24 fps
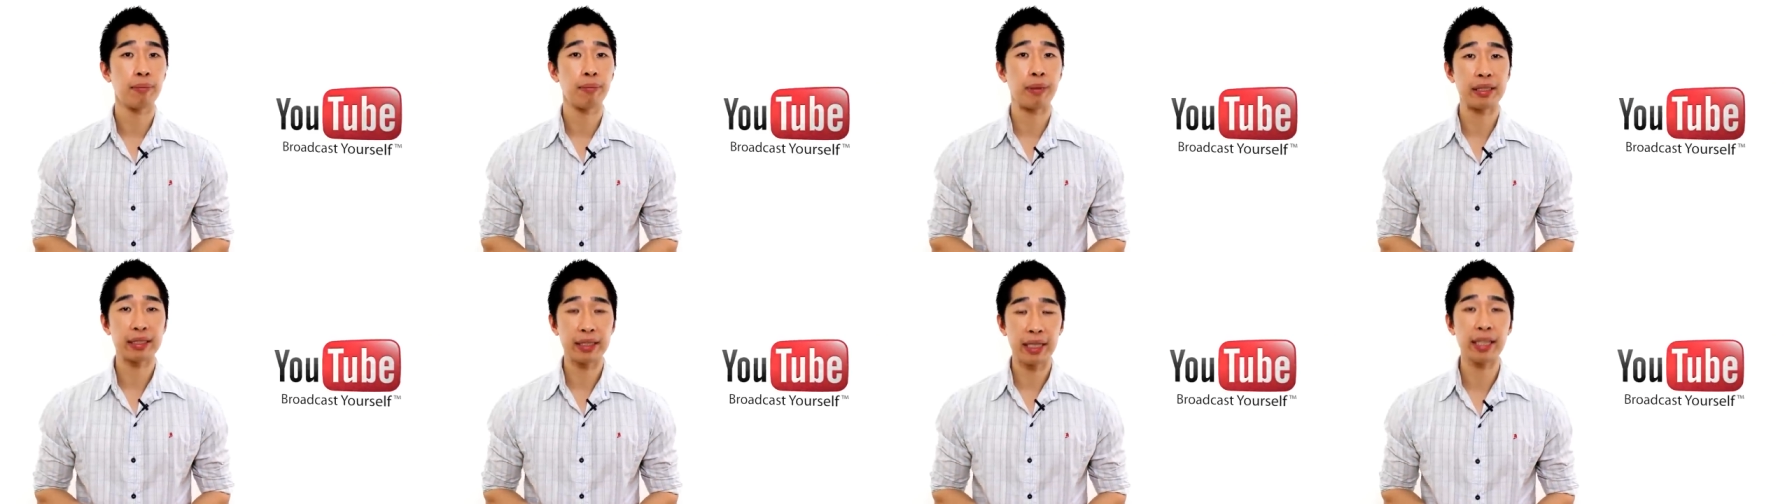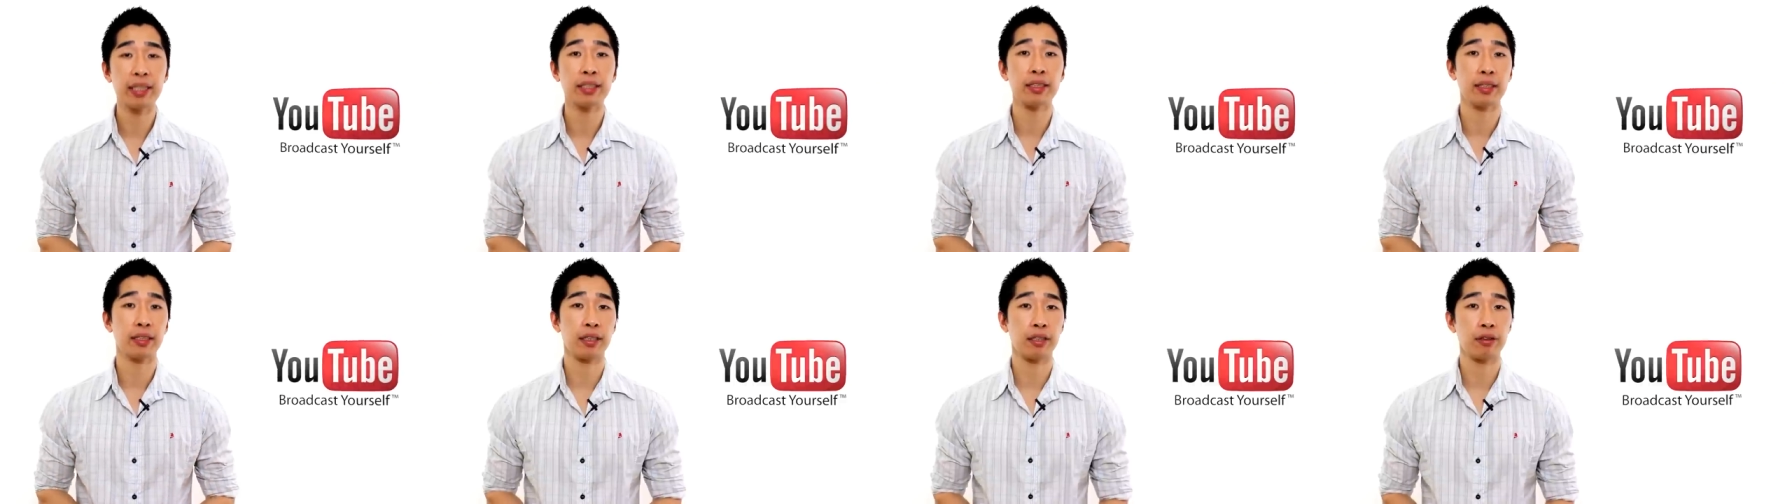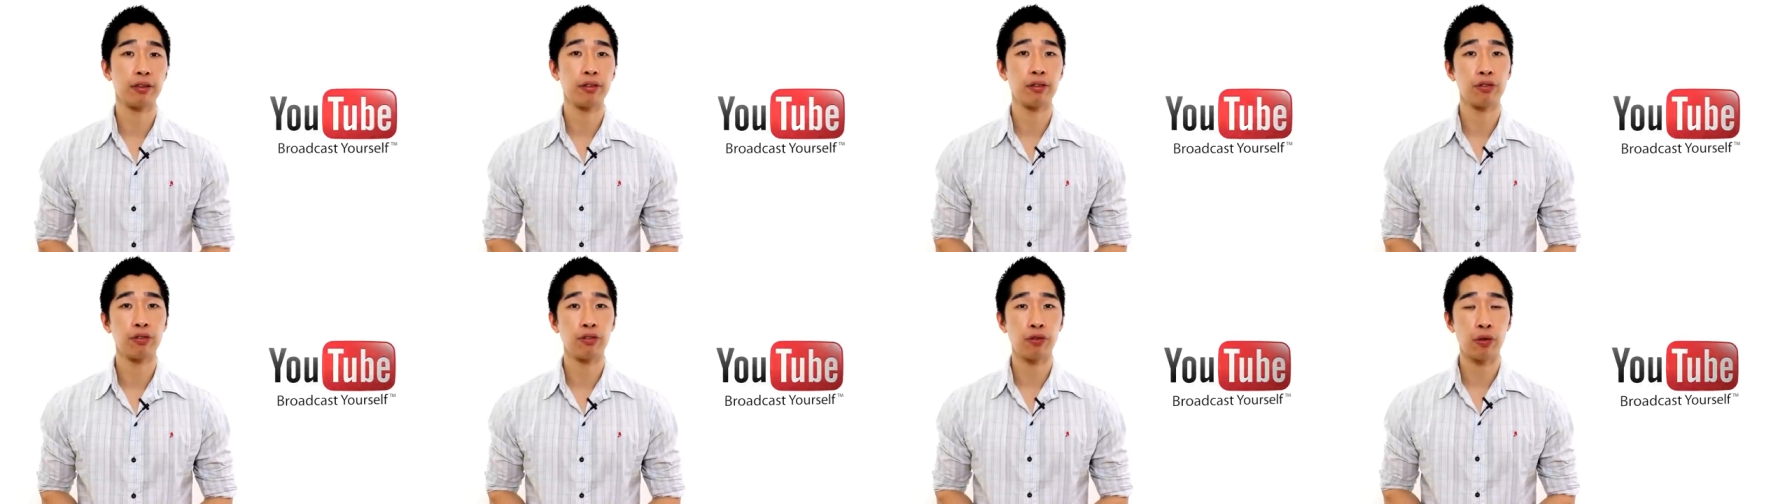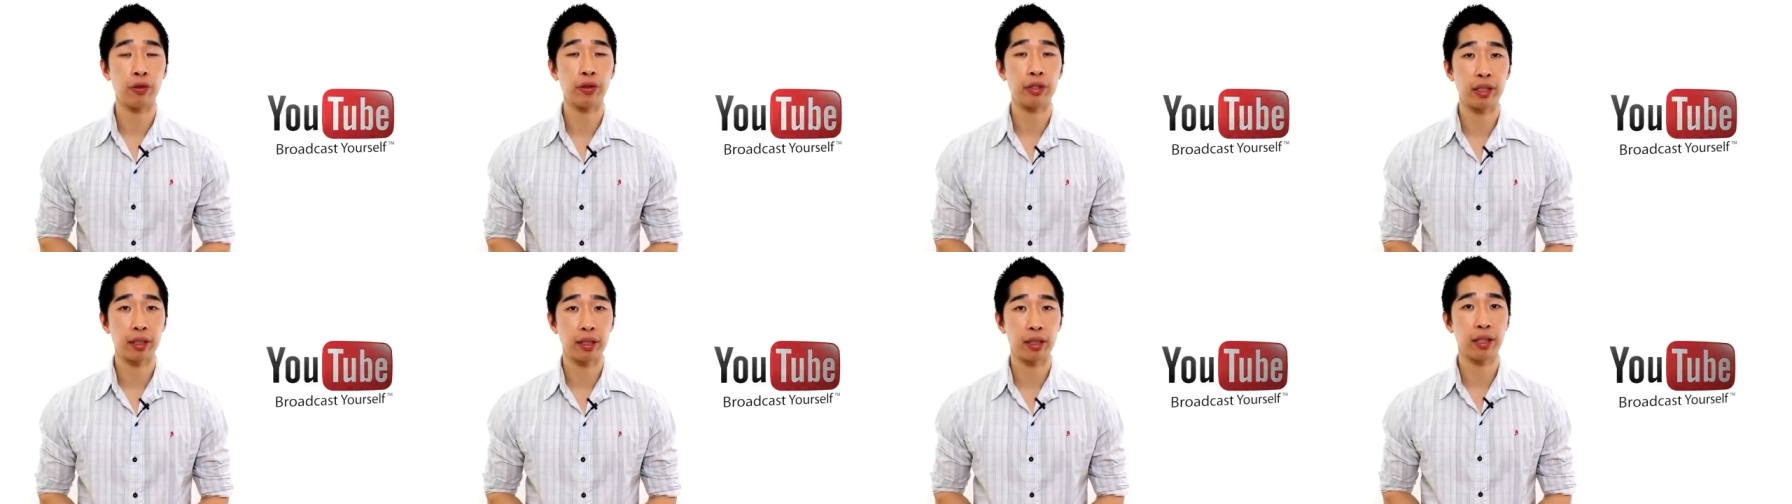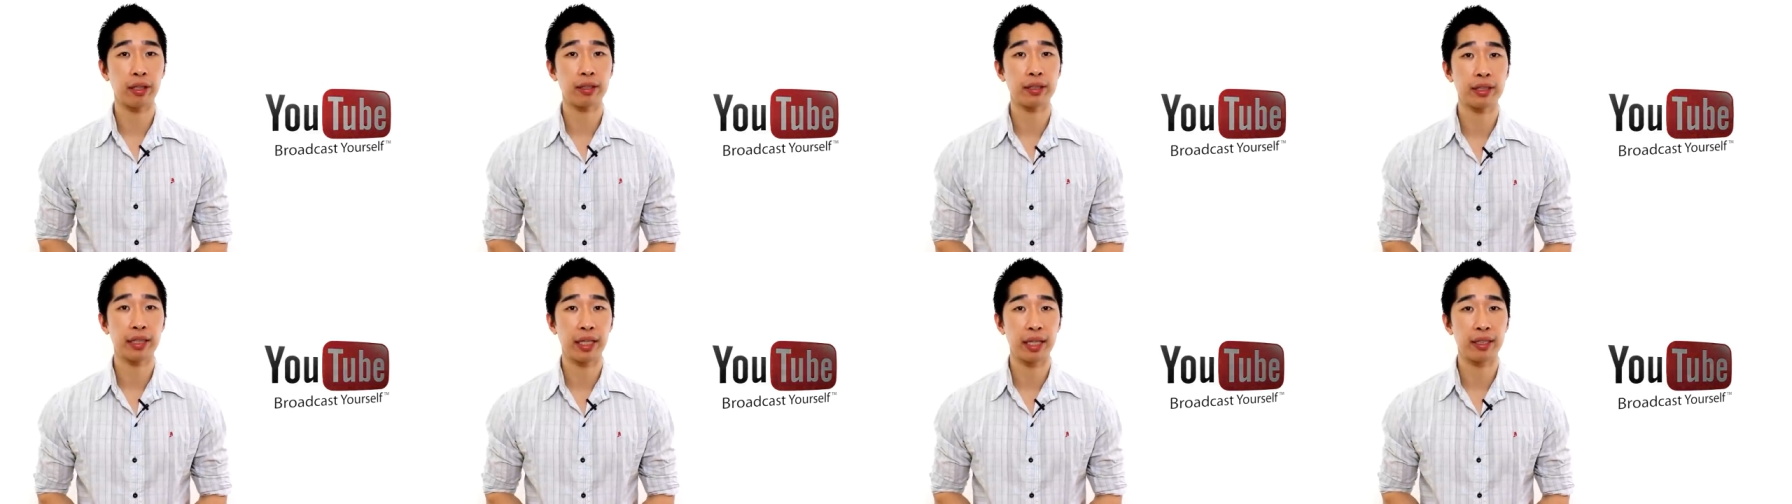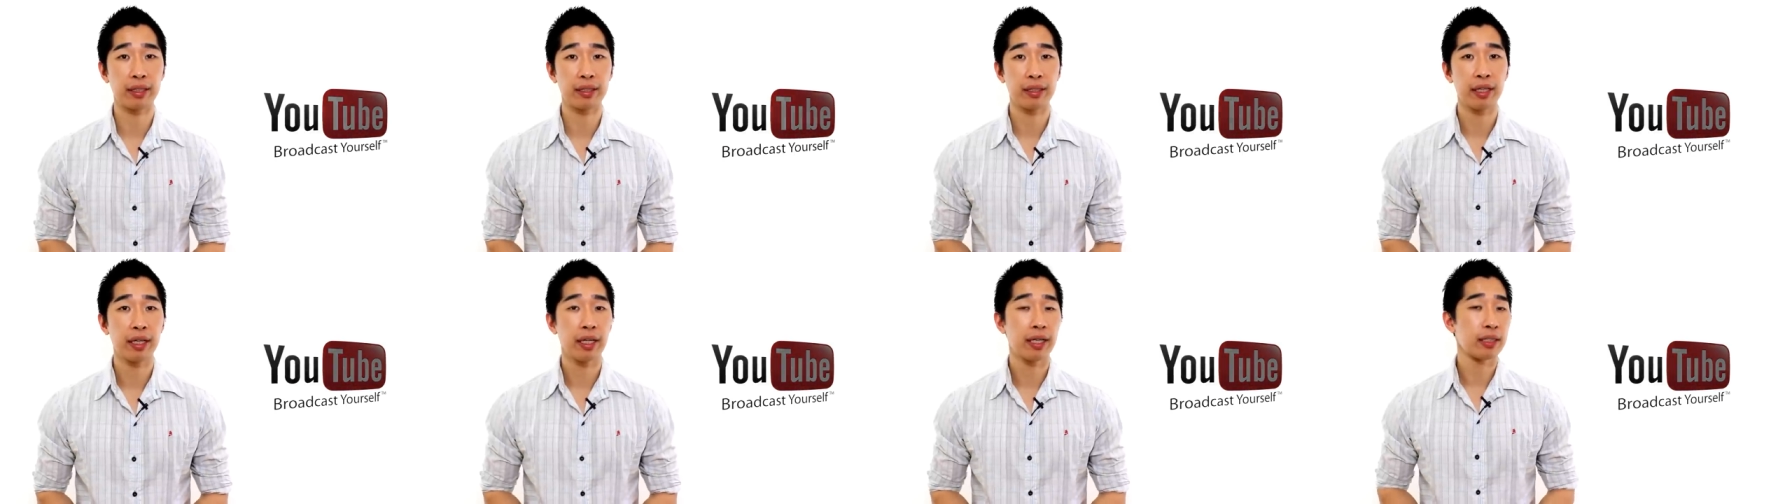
potentially for your content.